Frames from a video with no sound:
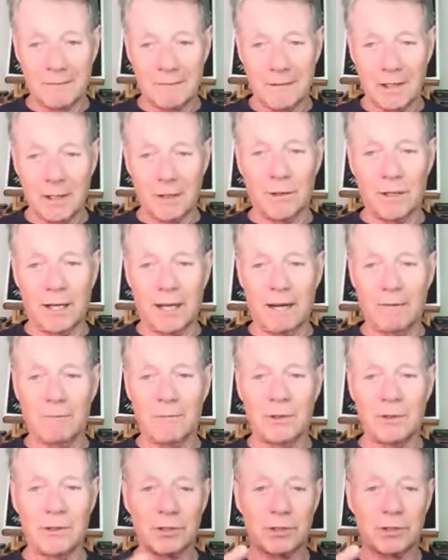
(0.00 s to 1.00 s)
You know, he gave
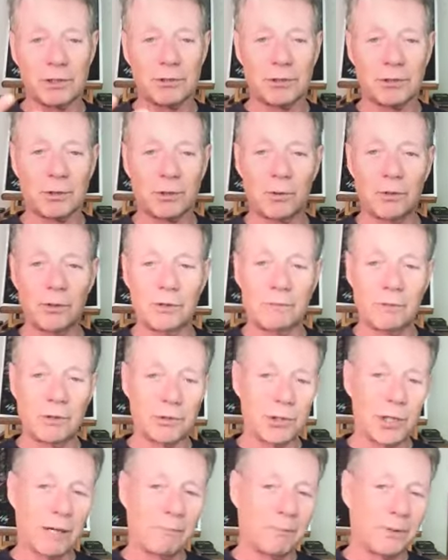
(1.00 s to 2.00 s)
me this inscrutable
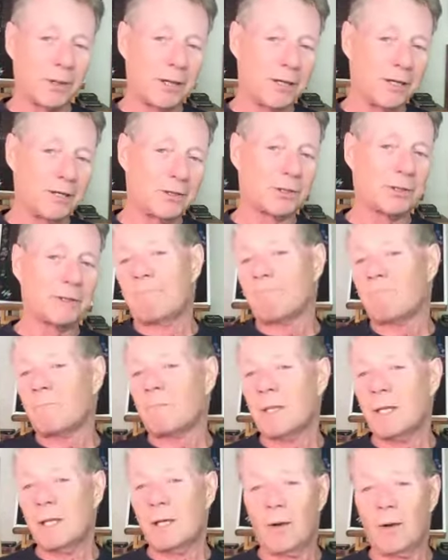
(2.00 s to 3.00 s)
Japanese,
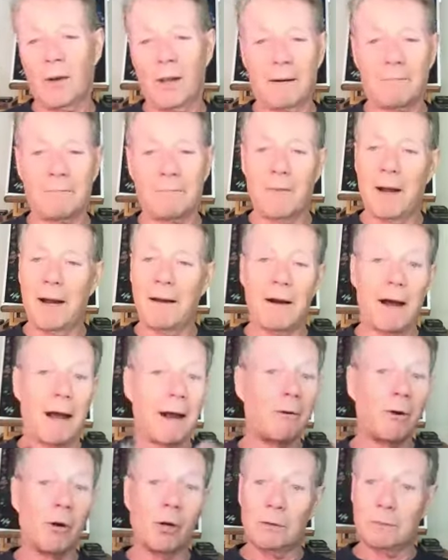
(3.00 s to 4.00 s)
you know, like, I
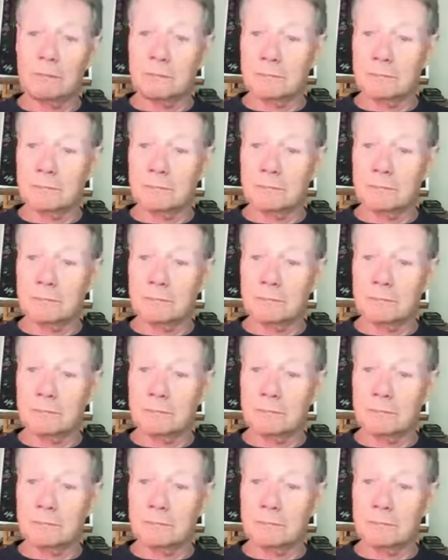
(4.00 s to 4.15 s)
don't know.